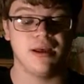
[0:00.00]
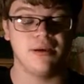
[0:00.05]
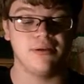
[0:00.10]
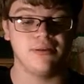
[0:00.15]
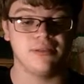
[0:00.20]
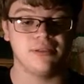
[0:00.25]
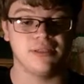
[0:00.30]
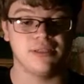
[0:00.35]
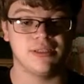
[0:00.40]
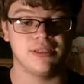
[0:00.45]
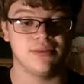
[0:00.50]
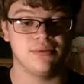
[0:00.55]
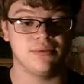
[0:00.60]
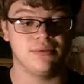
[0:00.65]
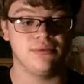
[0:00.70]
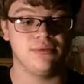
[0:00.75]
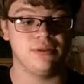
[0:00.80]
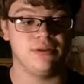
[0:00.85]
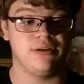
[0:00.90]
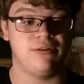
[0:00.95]
I was just
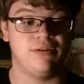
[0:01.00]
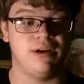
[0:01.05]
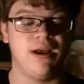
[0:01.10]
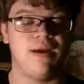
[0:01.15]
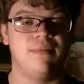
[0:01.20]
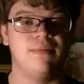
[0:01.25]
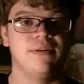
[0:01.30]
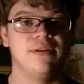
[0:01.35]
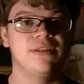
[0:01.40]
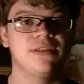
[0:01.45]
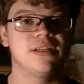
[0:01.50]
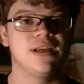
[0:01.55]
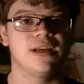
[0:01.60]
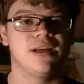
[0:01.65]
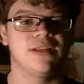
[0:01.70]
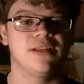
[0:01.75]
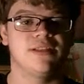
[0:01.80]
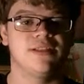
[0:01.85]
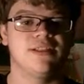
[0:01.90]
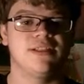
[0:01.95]
holy crap. This
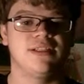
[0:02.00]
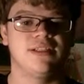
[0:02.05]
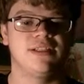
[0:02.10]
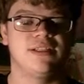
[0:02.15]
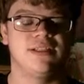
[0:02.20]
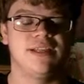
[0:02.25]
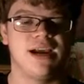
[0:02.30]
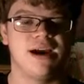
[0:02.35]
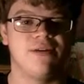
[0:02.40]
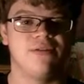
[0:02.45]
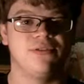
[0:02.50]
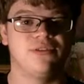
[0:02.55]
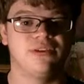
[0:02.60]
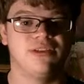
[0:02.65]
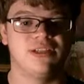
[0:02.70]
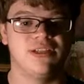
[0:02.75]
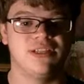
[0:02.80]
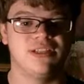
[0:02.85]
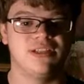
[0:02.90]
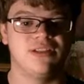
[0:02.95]
guy is just down
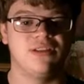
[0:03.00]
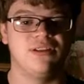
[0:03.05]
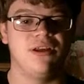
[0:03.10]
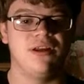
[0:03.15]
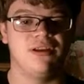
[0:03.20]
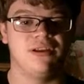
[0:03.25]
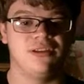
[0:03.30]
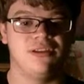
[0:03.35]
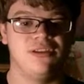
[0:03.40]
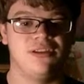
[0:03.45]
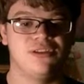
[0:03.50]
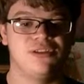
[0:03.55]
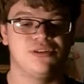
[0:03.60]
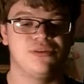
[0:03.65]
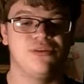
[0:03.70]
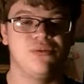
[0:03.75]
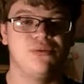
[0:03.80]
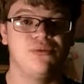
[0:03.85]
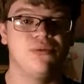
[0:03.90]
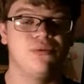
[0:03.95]
on his luck.
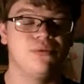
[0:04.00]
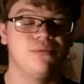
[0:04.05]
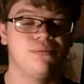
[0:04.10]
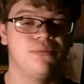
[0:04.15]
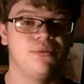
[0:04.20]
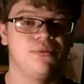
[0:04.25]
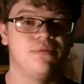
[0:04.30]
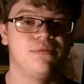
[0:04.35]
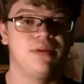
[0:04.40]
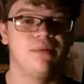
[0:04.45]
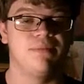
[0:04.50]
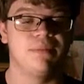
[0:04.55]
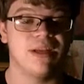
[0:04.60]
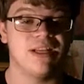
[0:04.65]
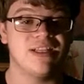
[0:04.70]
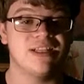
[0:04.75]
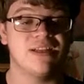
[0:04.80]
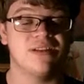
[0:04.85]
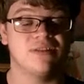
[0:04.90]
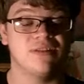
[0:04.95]
This whole movie,
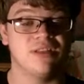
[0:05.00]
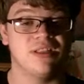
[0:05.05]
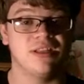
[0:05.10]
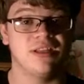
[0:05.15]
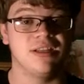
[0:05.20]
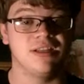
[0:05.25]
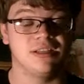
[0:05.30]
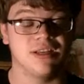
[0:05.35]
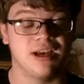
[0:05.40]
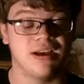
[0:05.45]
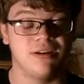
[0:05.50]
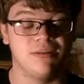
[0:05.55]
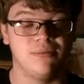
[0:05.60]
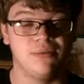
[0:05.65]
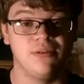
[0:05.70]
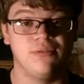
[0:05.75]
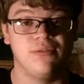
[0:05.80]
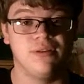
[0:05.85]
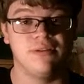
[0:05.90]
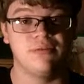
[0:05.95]
basically the
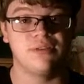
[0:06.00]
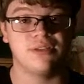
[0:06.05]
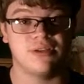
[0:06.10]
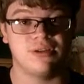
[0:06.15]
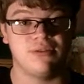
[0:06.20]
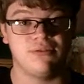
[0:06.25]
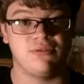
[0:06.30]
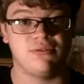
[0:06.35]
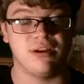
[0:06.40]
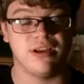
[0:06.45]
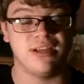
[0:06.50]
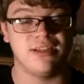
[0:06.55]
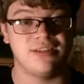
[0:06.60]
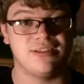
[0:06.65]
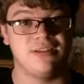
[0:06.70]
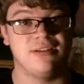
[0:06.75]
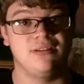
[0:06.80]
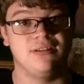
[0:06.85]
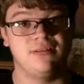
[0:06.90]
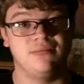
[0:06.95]
entire movie, it was
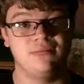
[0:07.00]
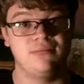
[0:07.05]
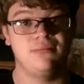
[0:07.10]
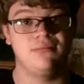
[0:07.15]
crazy.